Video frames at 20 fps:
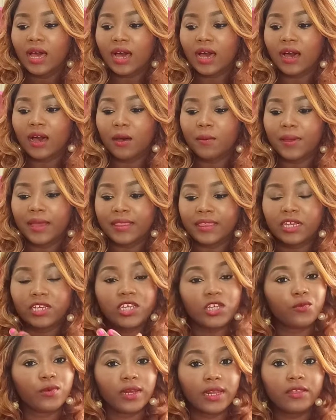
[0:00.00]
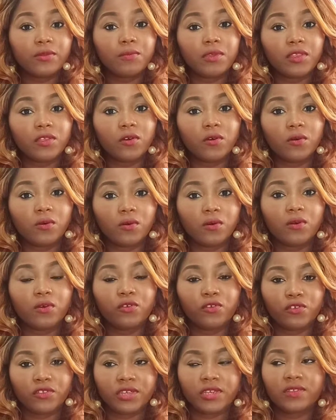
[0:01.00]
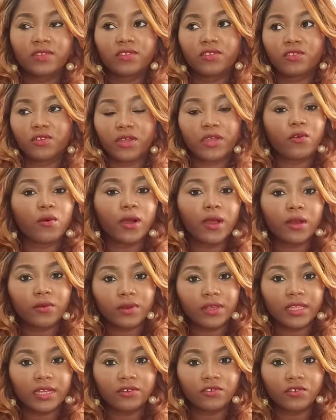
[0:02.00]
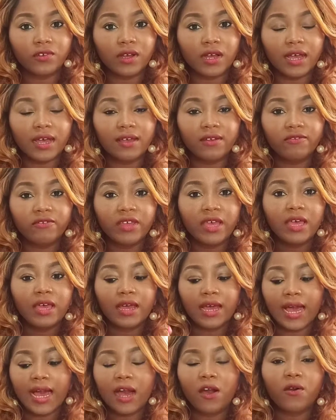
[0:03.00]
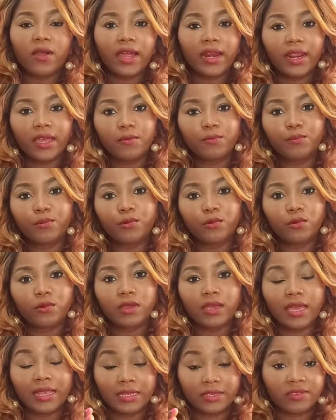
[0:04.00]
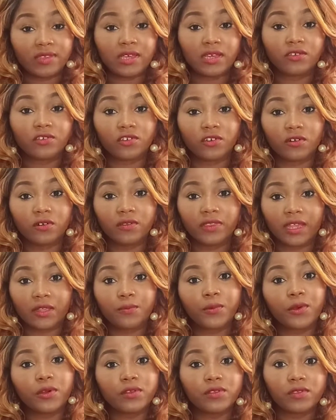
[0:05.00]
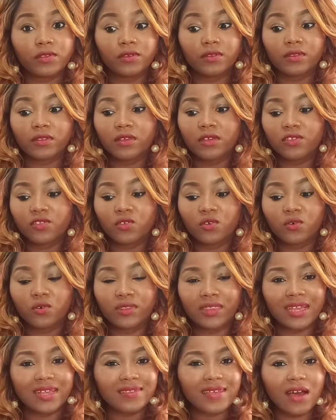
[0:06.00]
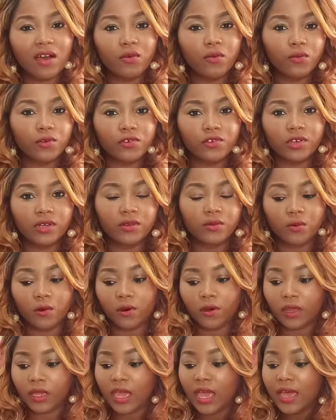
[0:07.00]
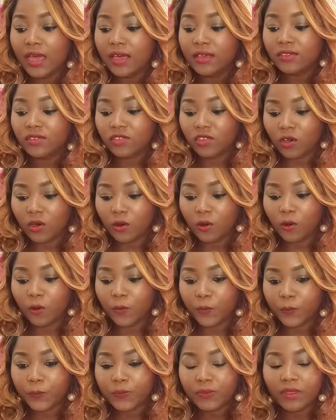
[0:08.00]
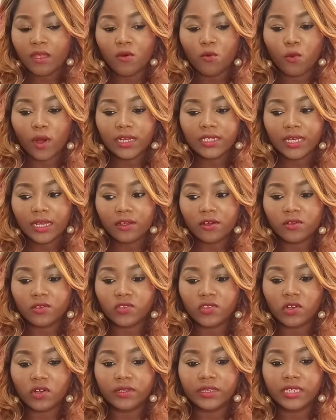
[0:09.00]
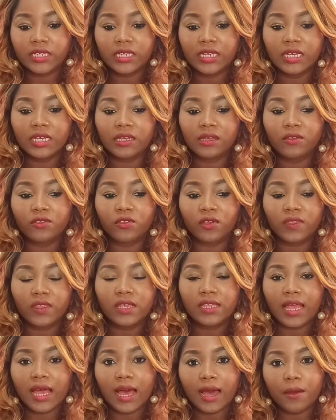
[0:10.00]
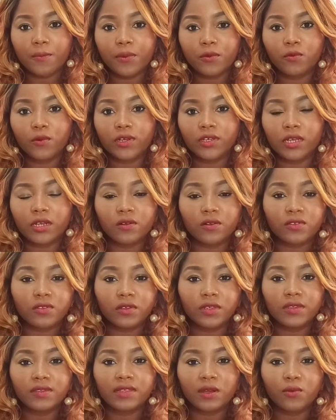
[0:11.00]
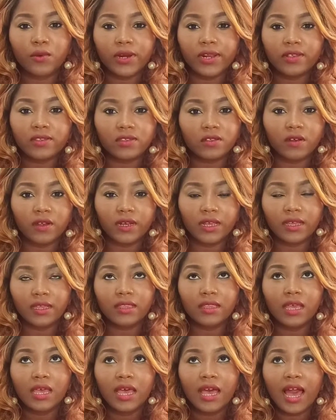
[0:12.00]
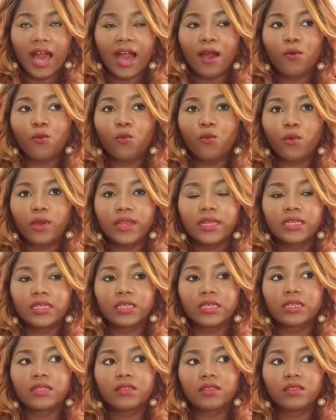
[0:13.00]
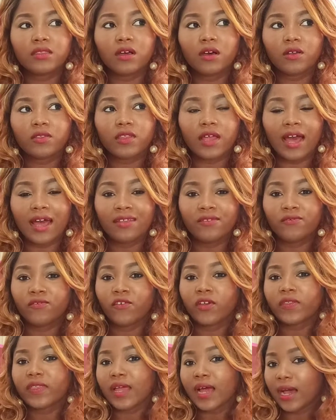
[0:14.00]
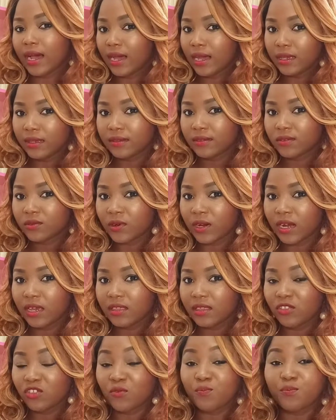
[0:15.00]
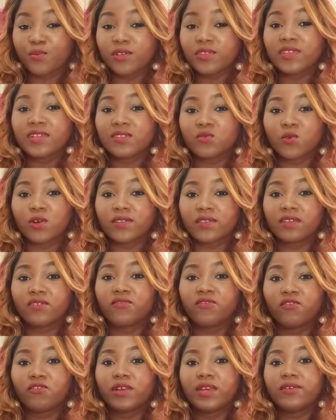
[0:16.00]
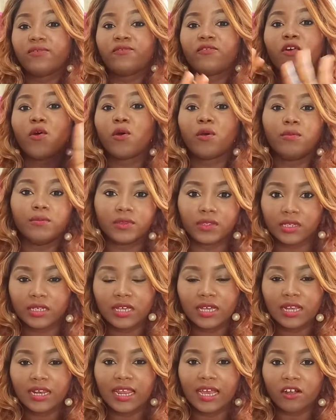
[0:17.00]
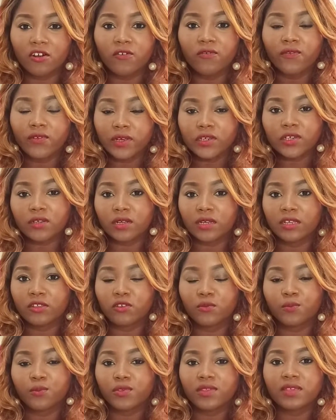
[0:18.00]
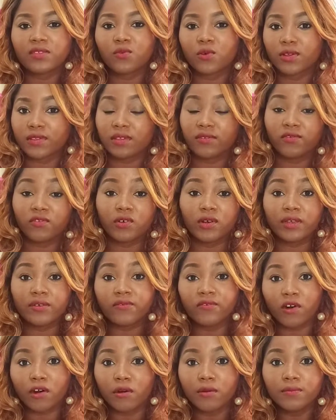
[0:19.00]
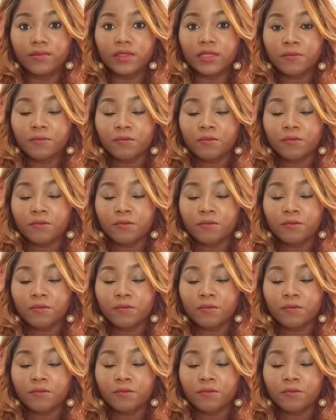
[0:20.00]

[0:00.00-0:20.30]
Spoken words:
and then she will let me know, this is the inquiry that you have, how can I book and schedule that person? So that's how we usually work. So YGI Consulting, the thing that happened with YGI Consulting is that when I started, I really did not advertise, right? The business wasn't fully formed, like officially, the business wasn't fully formed,